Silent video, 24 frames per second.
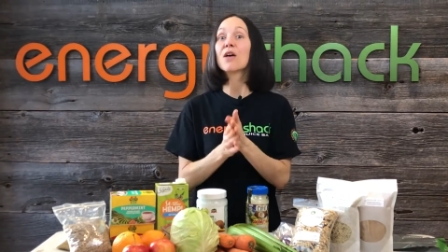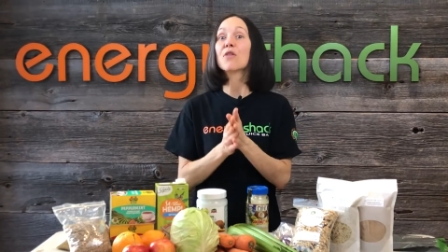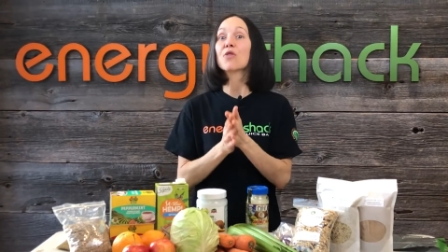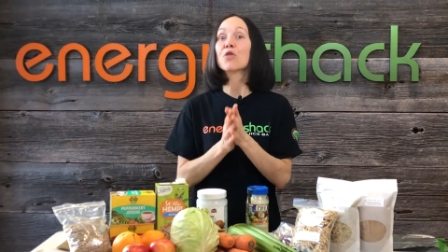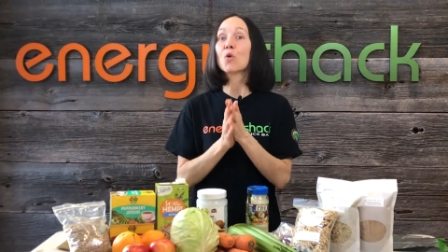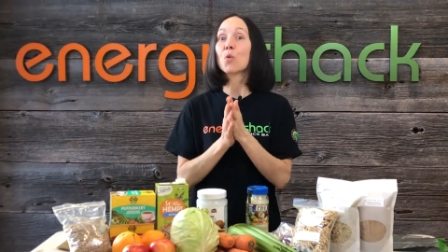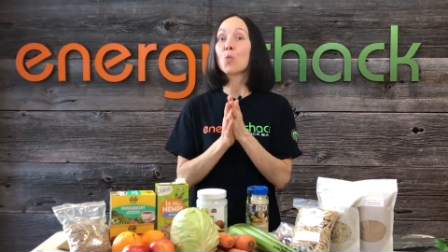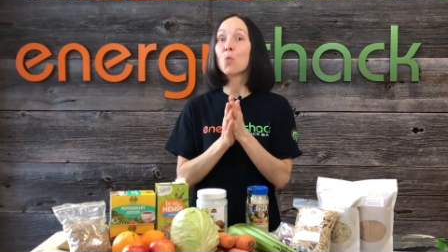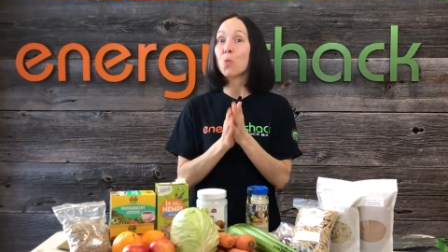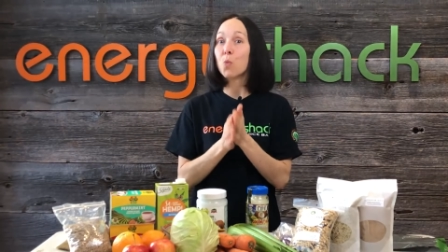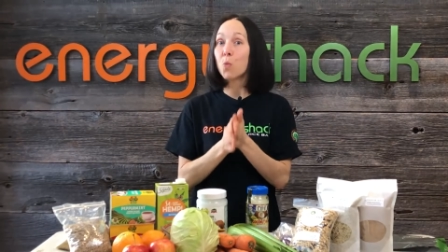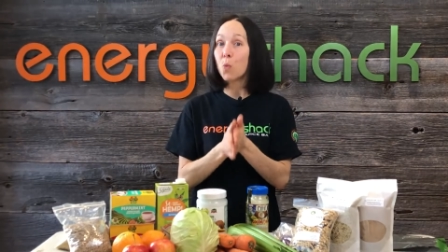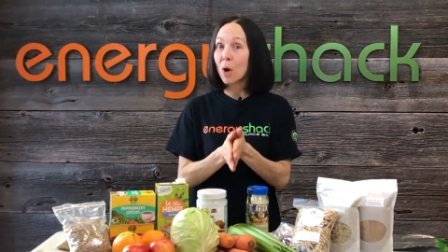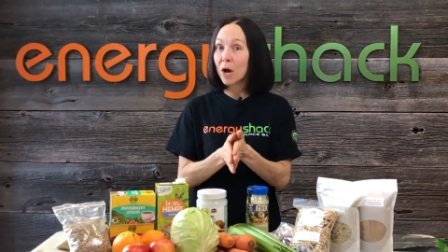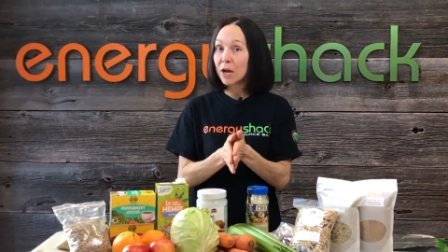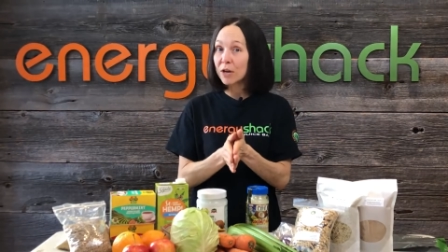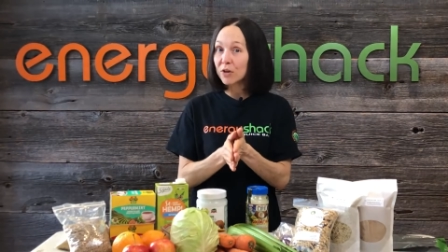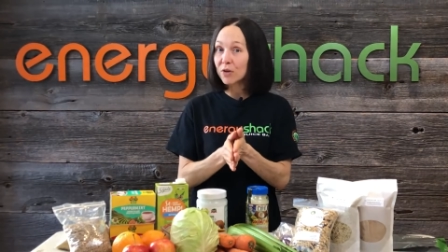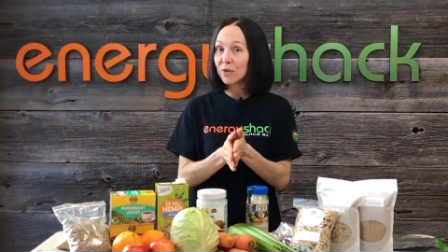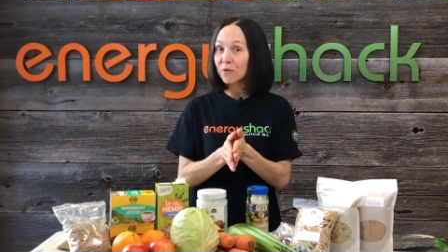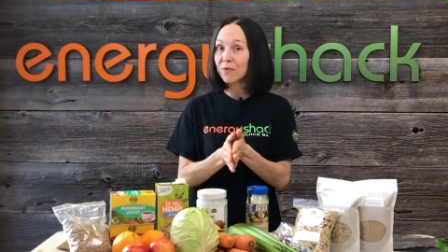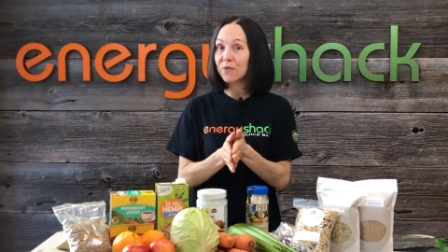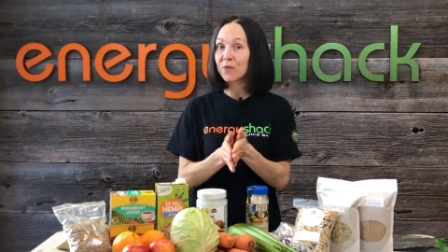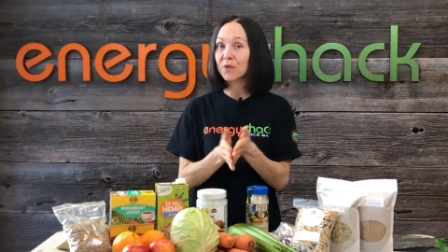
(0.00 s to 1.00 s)
the
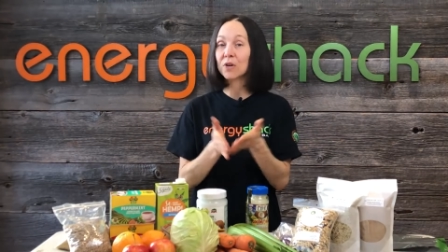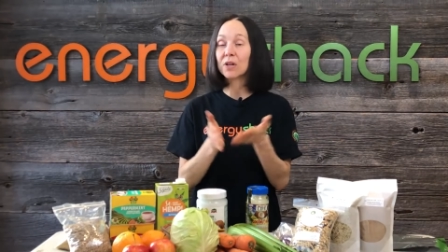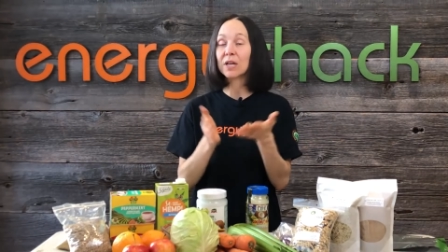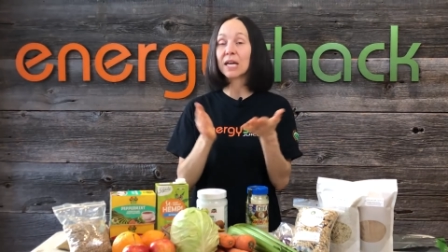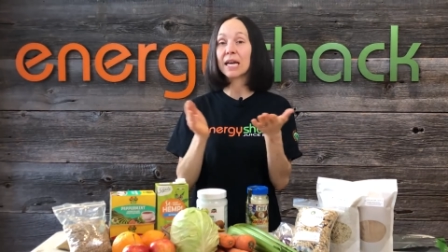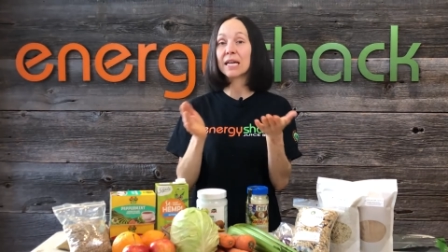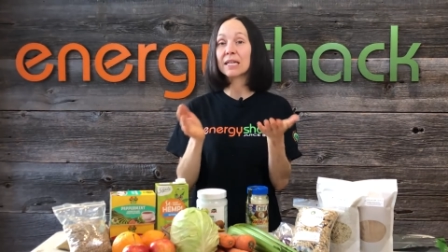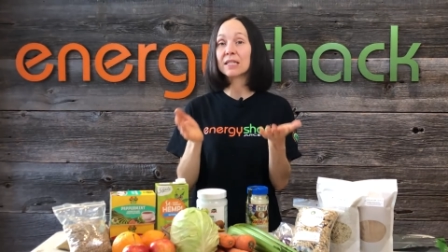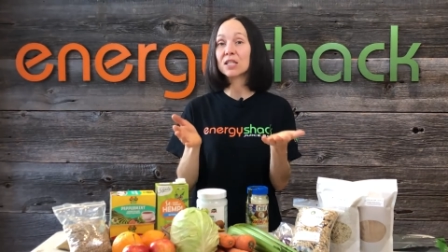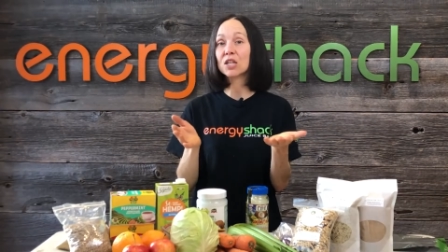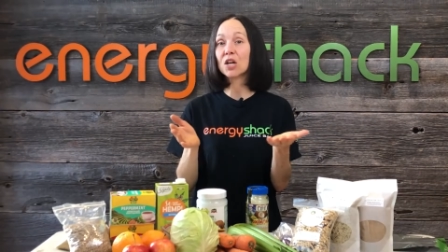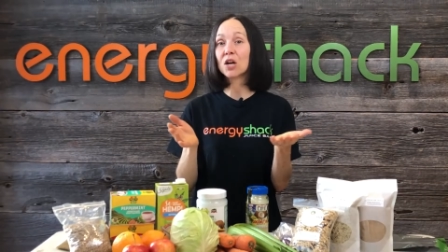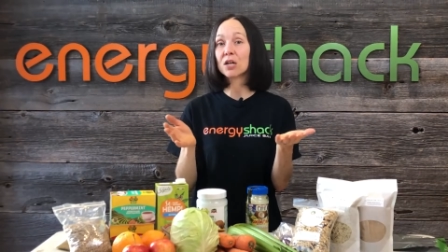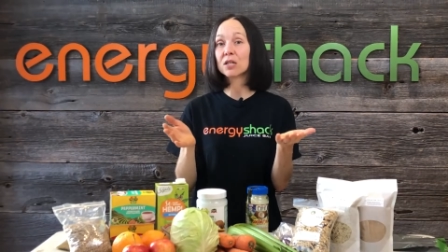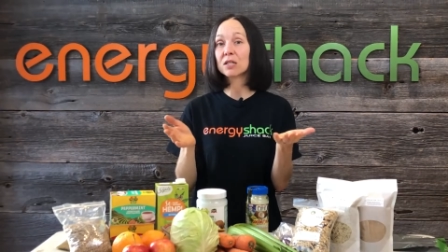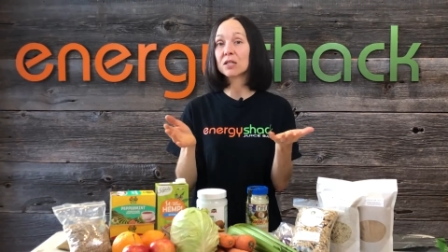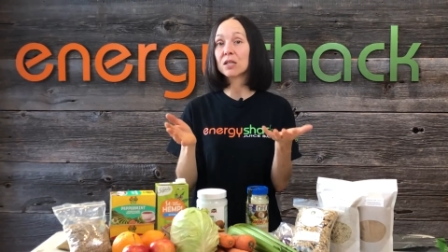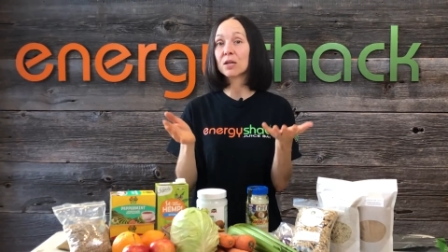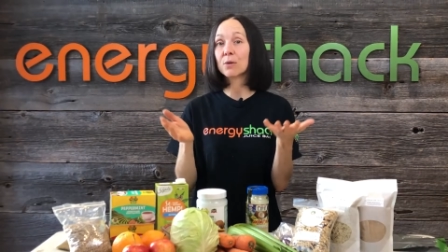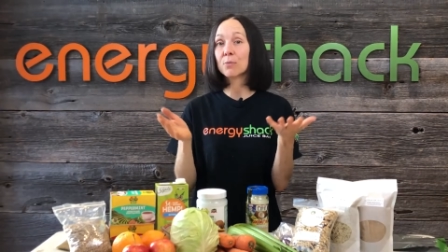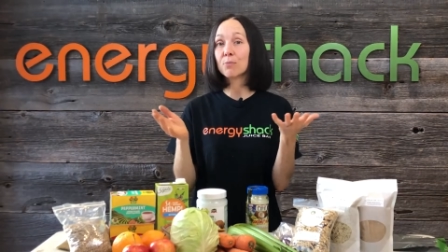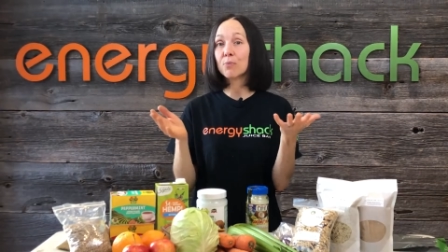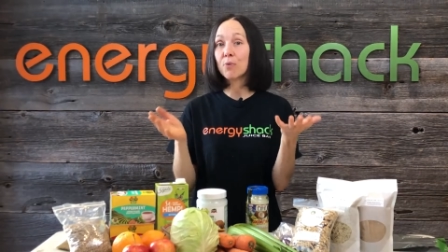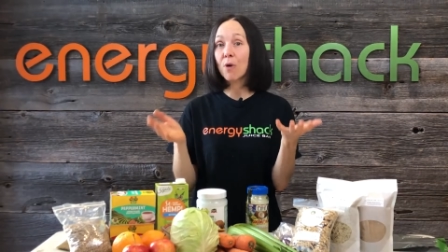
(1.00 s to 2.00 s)
wonderful
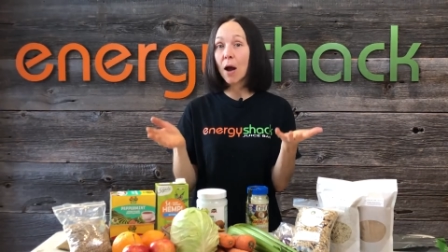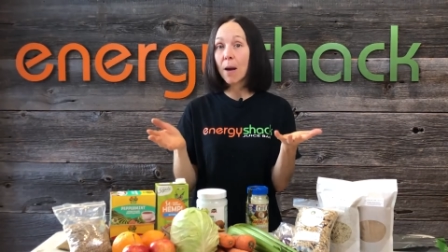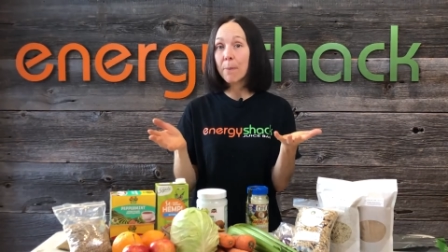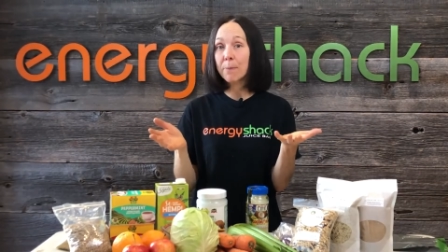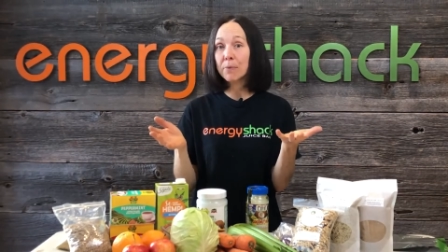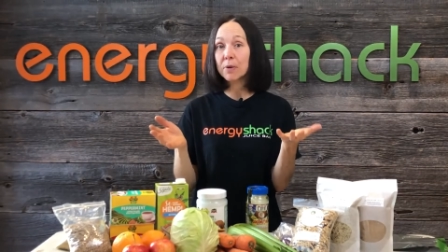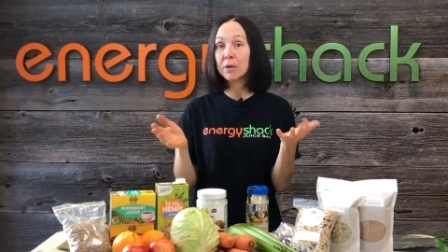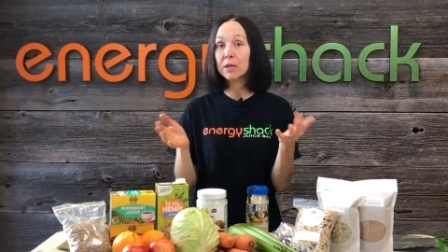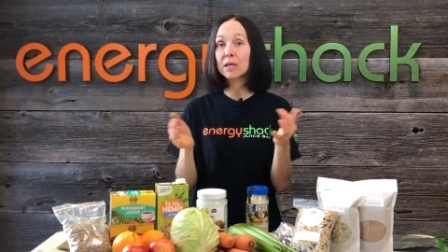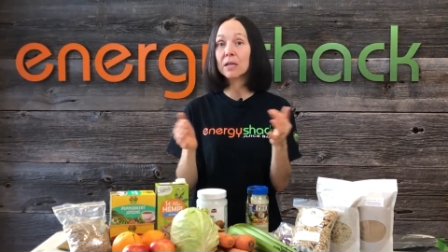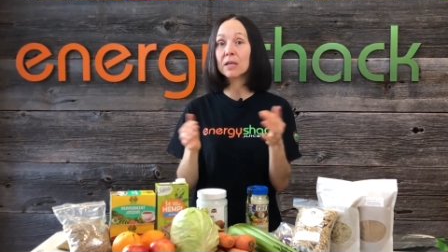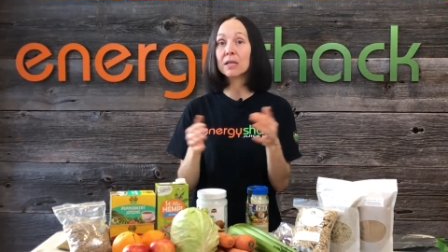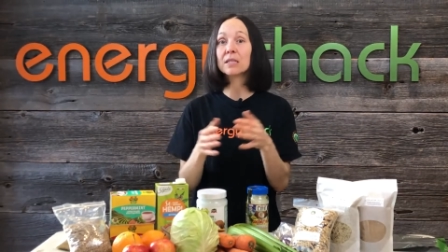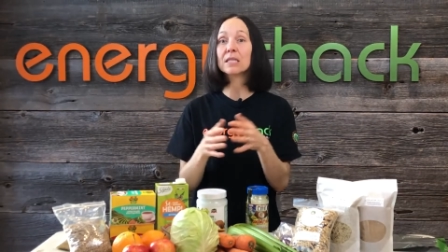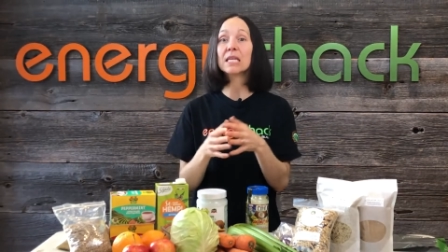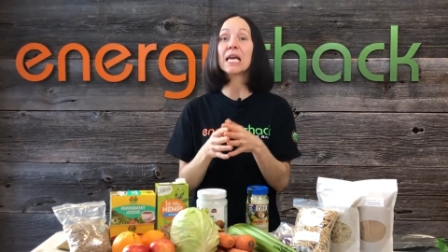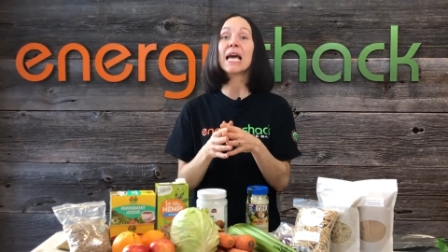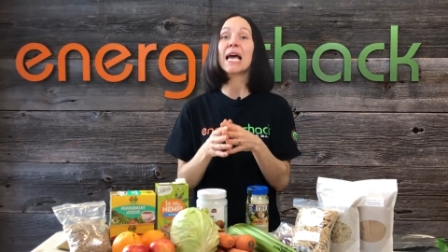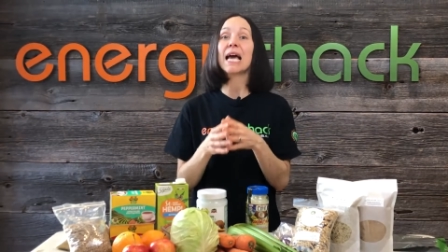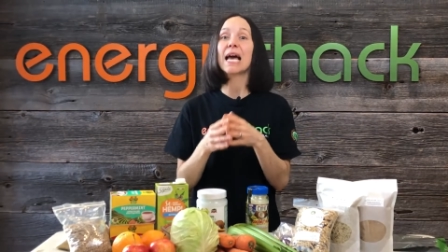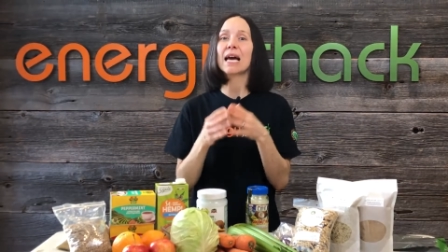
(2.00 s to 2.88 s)
antioxidant properties